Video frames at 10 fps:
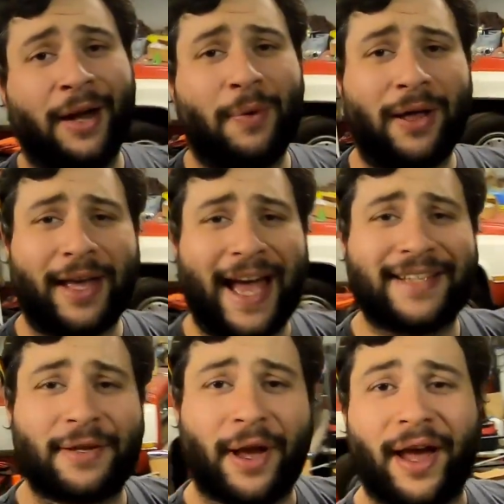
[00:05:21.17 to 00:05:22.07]
Well,
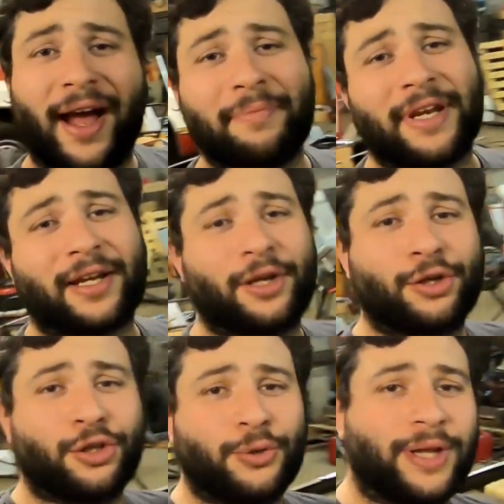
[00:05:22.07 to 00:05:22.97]
guys, I'm going to
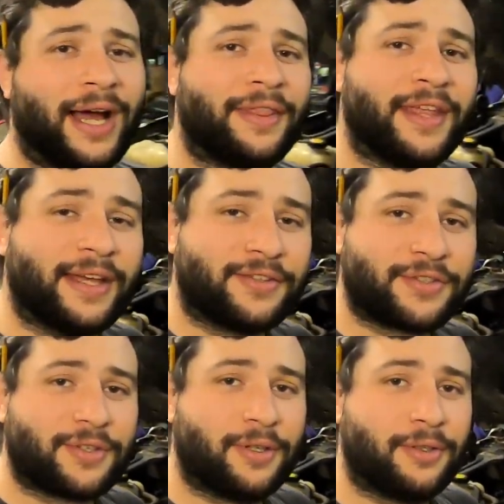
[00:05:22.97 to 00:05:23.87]
conclude on this.